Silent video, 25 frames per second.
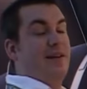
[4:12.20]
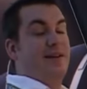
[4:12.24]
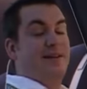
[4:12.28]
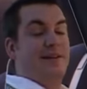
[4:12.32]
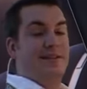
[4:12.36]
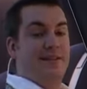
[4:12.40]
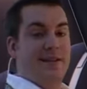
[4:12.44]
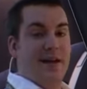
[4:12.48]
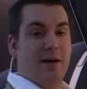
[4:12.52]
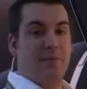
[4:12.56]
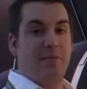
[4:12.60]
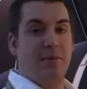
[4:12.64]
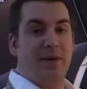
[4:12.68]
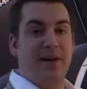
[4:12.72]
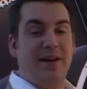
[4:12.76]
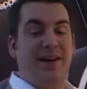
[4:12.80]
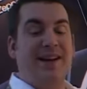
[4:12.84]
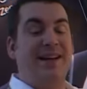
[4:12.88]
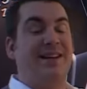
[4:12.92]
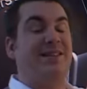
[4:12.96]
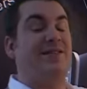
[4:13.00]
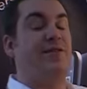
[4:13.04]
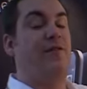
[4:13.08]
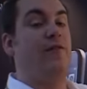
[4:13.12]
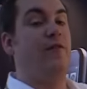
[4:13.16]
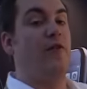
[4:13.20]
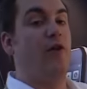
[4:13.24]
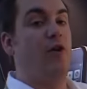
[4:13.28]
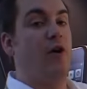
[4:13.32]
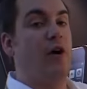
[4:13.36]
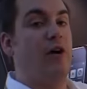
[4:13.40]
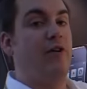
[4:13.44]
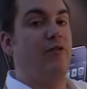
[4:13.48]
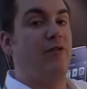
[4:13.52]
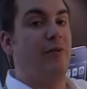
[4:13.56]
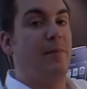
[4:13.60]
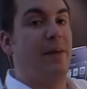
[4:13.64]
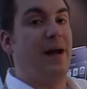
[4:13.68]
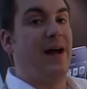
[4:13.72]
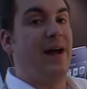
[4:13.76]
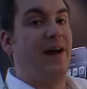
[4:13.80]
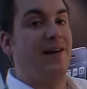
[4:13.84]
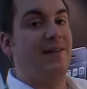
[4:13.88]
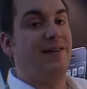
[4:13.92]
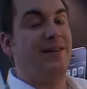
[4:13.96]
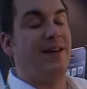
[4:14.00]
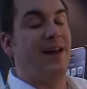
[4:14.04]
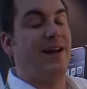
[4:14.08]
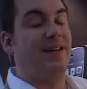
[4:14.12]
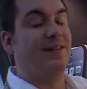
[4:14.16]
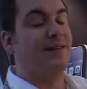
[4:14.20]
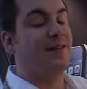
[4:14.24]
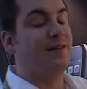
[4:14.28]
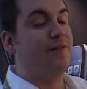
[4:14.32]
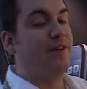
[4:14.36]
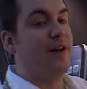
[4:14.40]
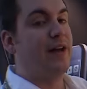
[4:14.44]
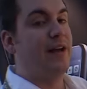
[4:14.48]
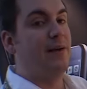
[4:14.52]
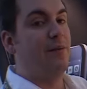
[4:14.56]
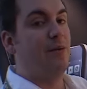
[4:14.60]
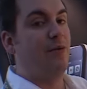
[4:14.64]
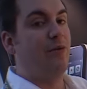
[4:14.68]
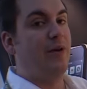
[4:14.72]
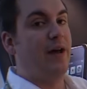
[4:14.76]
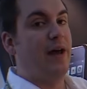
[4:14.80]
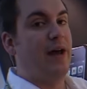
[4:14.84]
Zeppelin. It's £400 and it's available